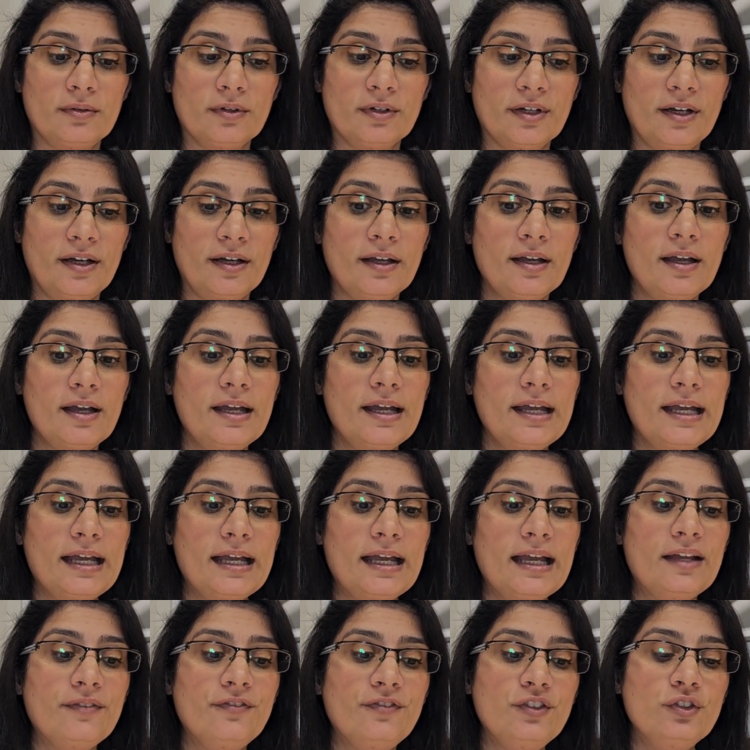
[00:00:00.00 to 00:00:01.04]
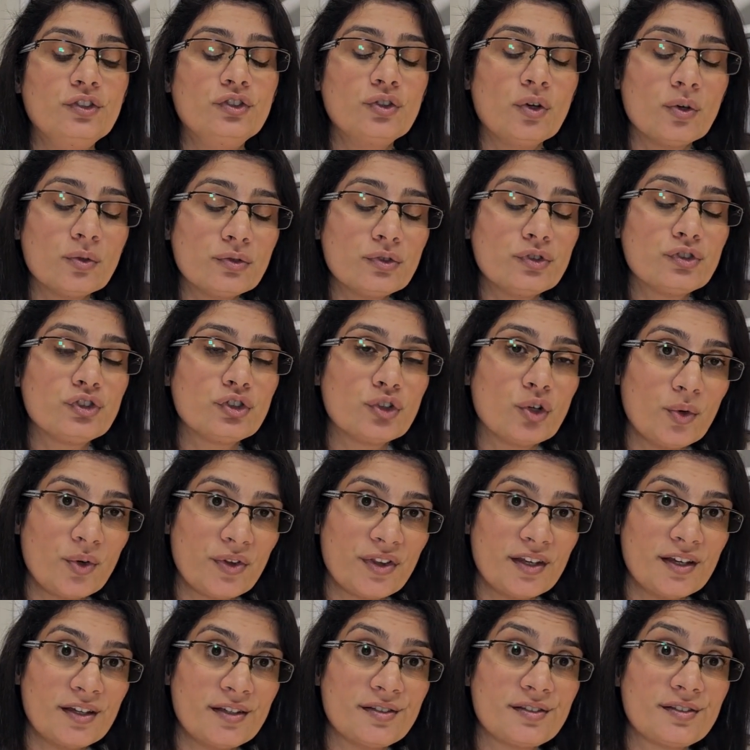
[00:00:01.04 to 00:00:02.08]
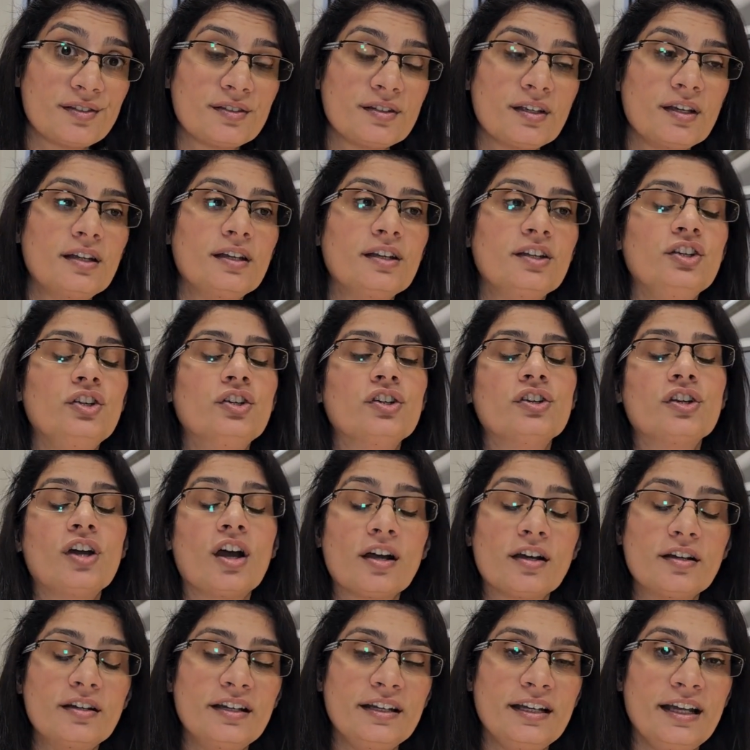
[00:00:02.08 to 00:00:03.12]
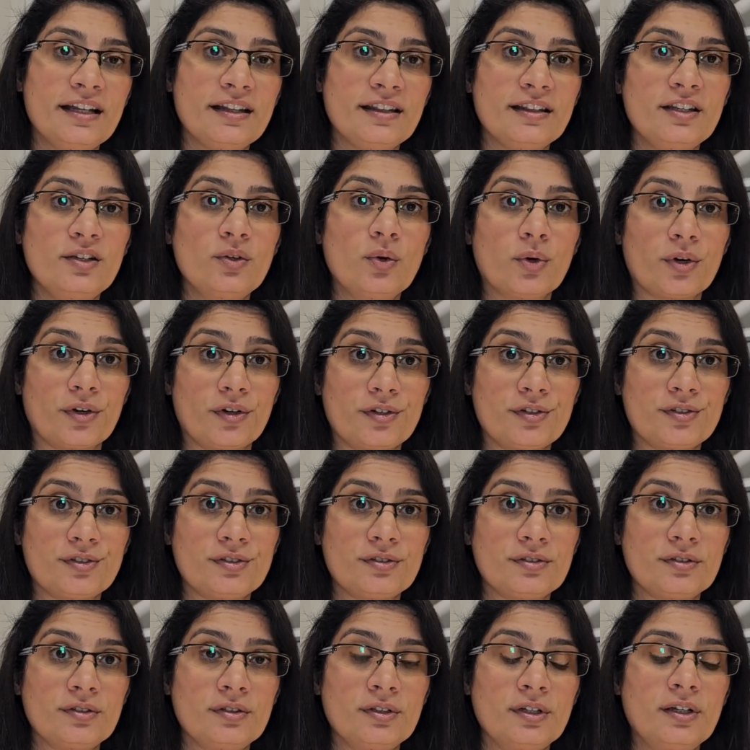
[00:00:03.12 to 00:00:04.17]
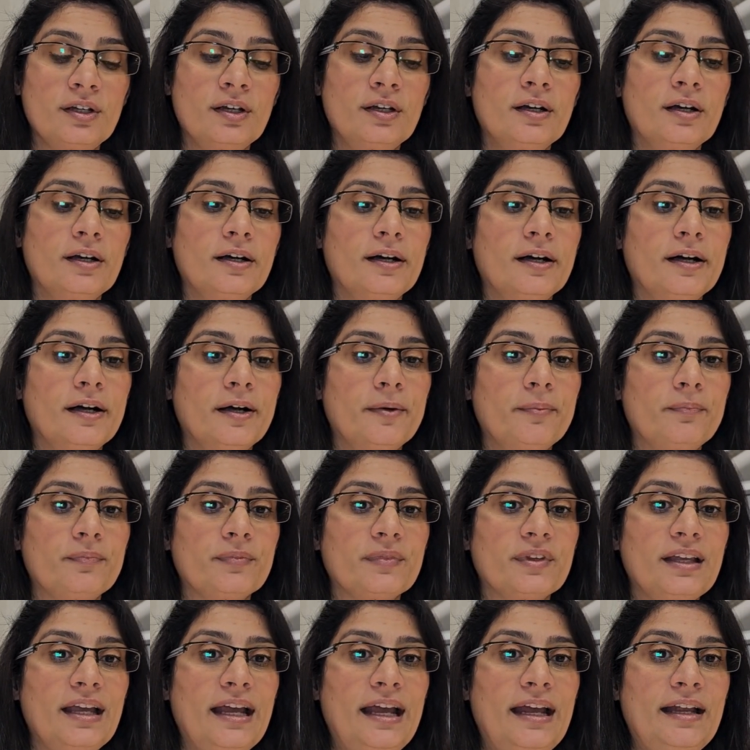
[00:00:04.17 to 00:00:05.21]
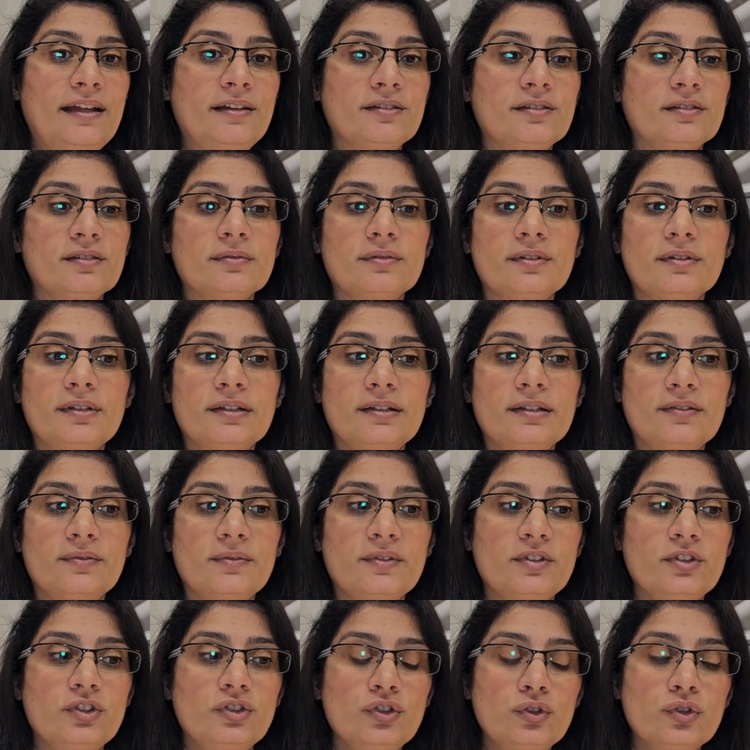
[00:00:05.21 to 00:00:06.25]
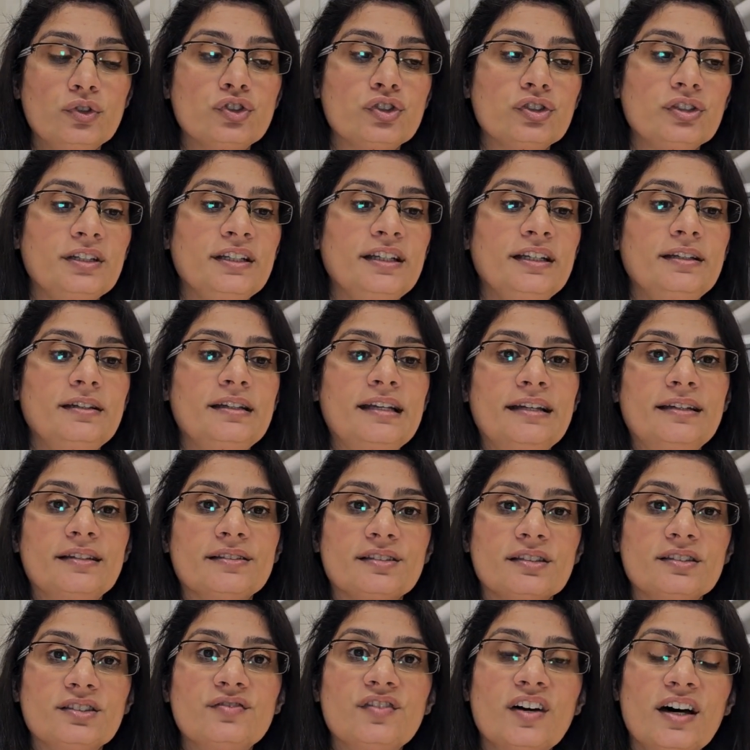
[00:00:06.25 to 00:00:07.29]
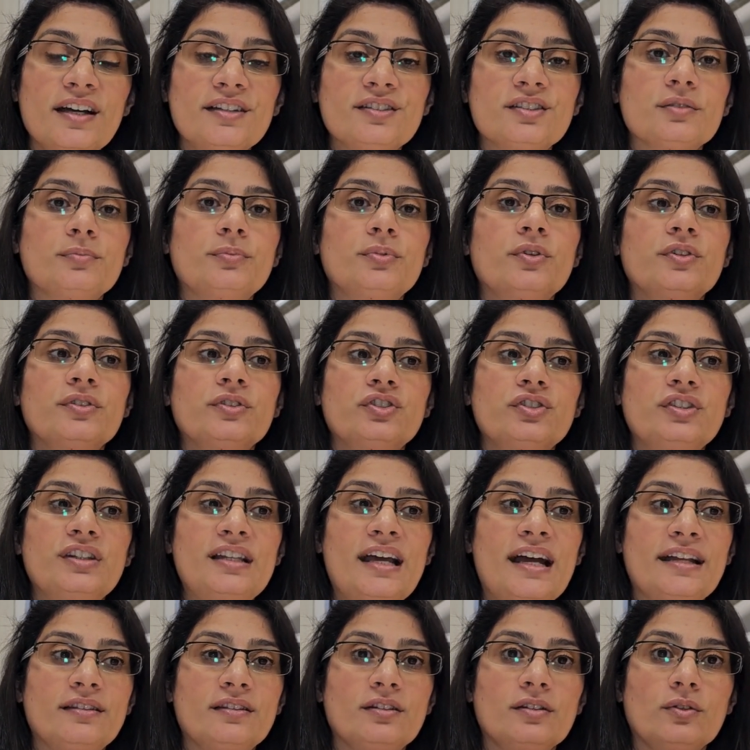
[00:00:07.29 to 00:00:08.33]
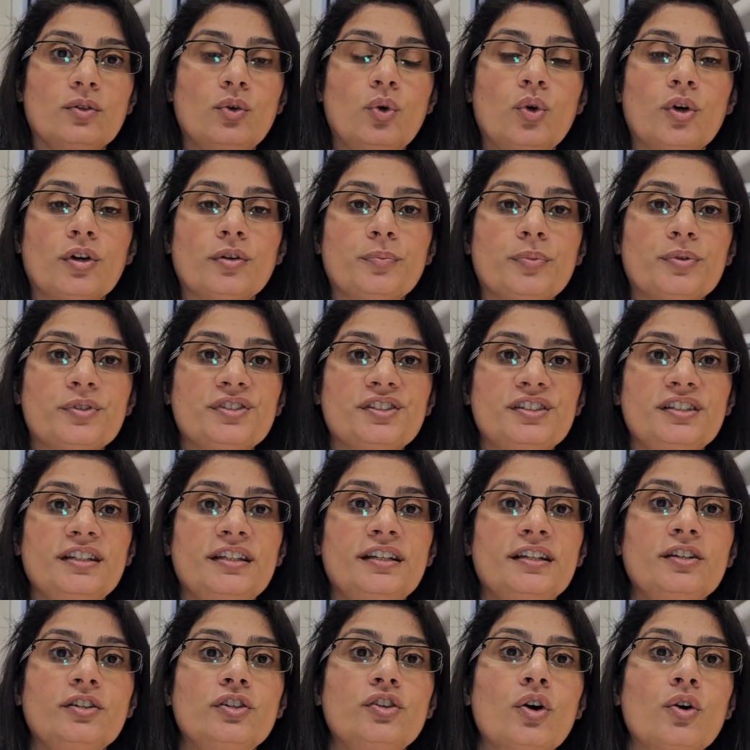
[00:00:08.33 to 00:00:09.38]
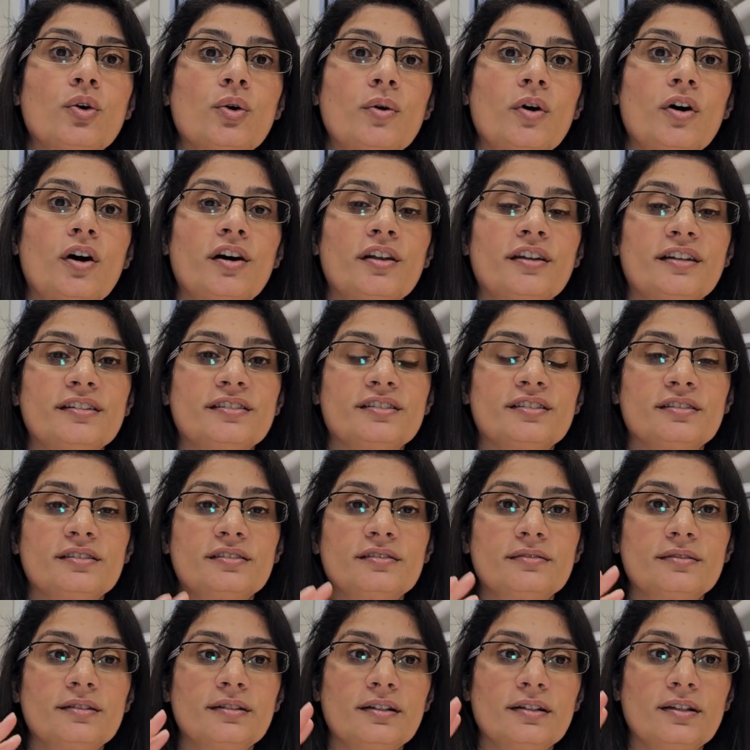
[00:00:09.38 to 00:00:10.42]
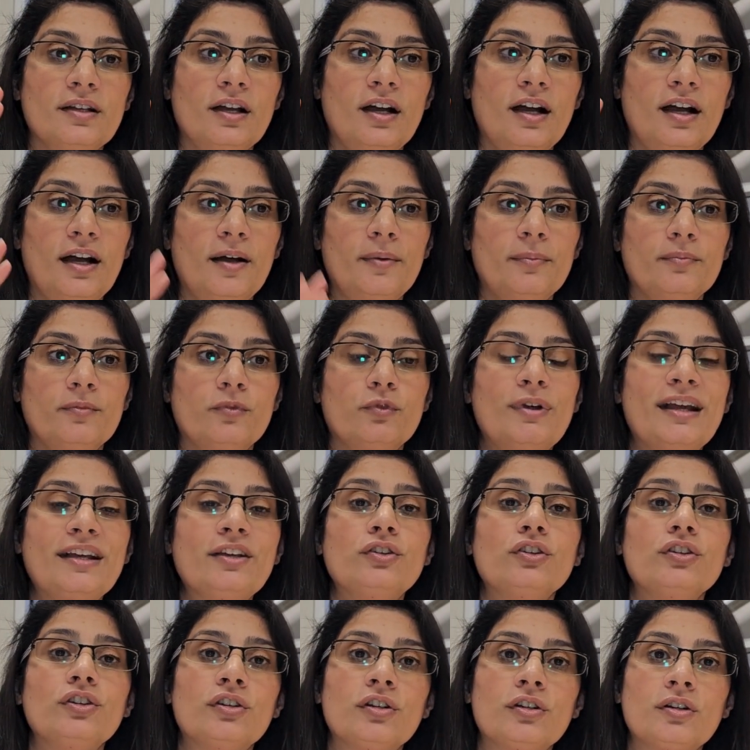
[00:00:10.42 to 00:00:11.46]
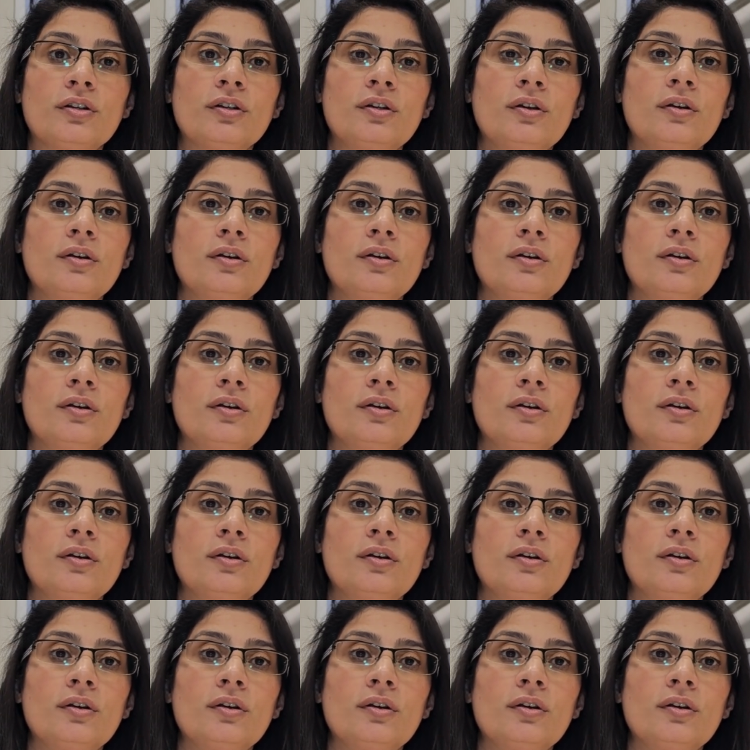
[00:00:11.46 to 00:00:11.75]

on. Okay? If you don't show this, you're not going to get the orders. And usually then it's advisable that the court proceeding go on its regular